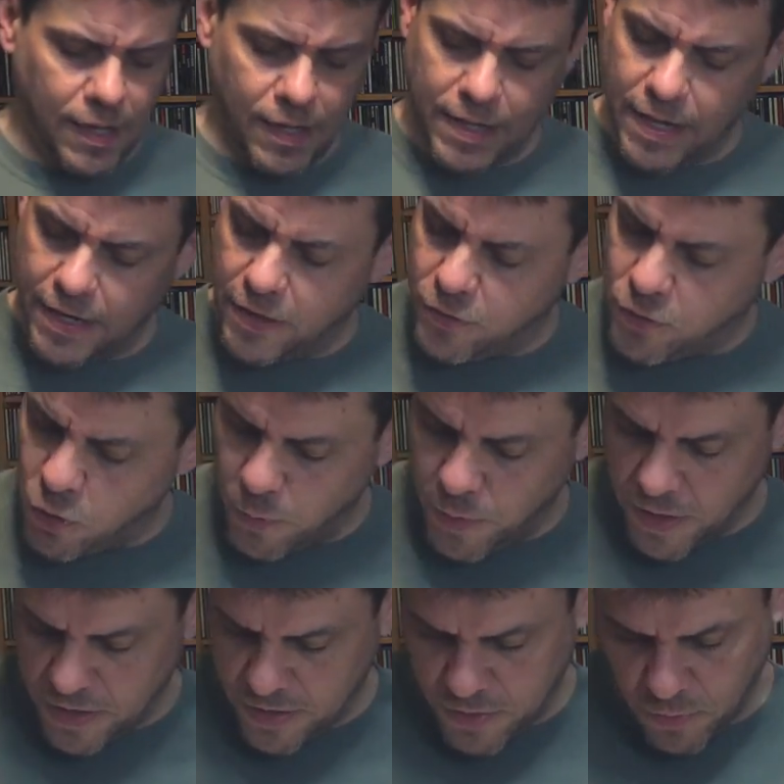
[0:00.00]
Uh, kind
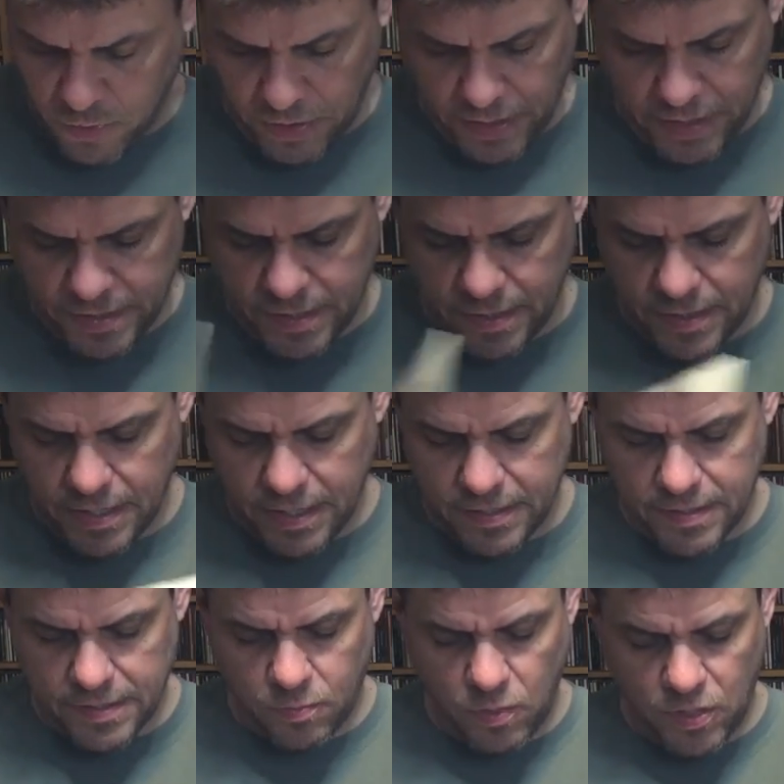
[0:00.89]
of dubious release
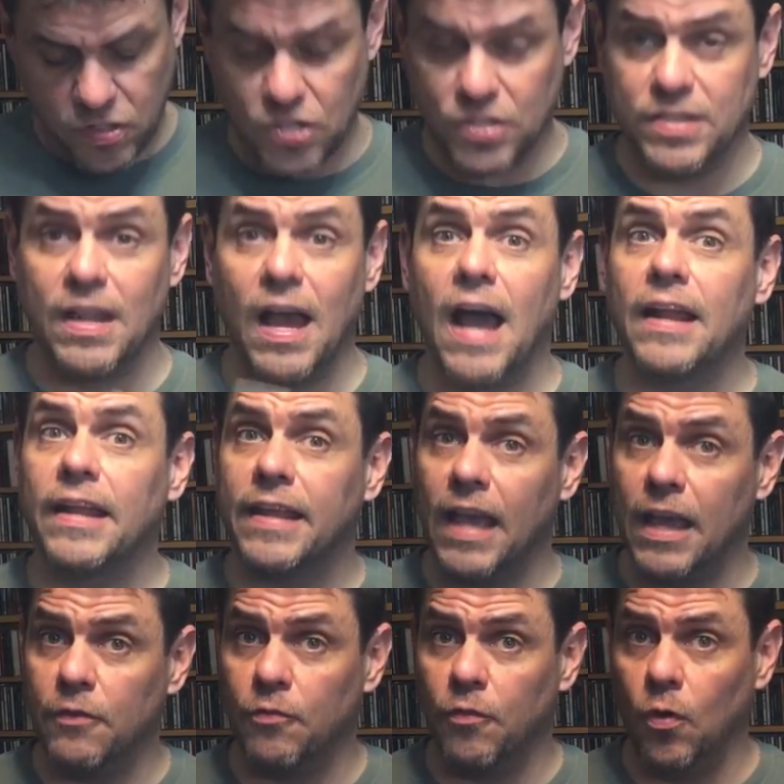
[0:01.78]
of this, which is
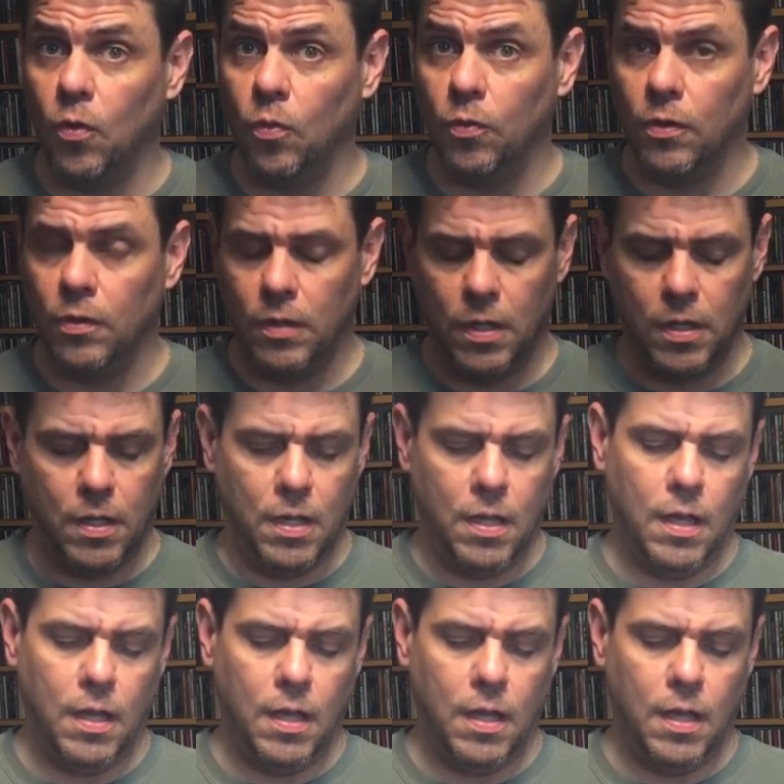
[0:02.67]
not a gatefold